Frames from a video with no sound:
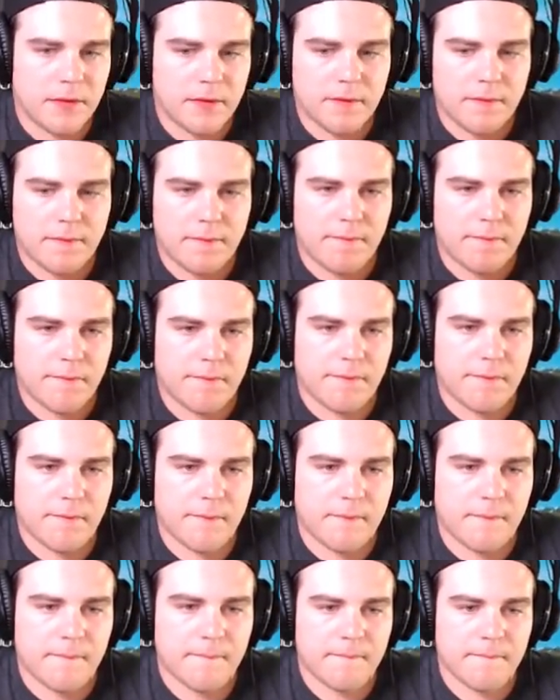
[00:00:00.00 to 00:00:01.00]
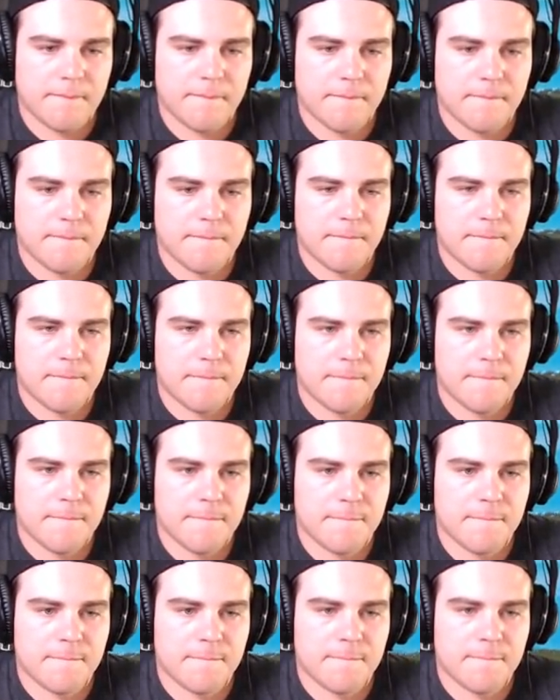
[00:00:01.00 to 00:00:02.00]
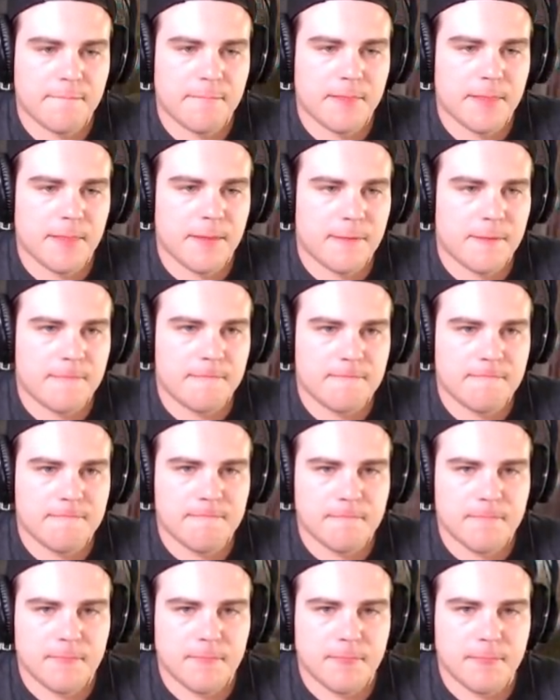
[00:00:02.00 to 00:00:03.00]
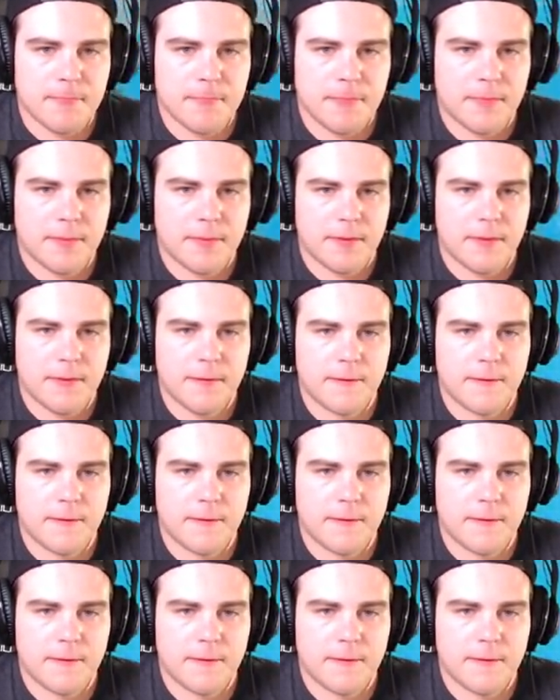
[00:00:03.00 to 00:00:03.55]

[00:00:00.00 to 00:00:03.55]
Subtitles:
Nothing is said.